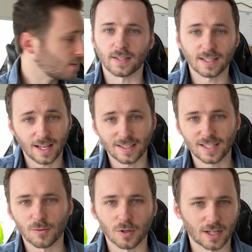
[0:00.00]
Then
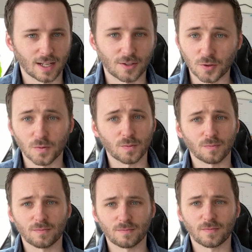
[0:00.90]
lastly, we'll look at our two
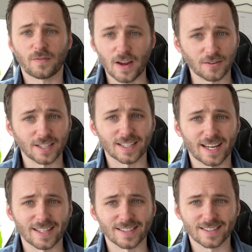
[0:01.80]
favorite
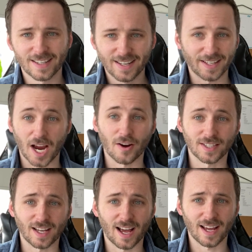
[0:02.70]
indicators, the
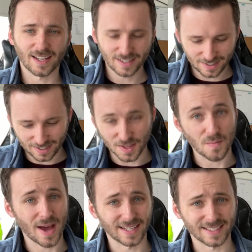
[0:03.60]
RSI and the
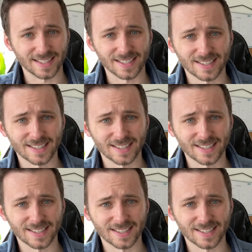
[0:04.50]
MACD.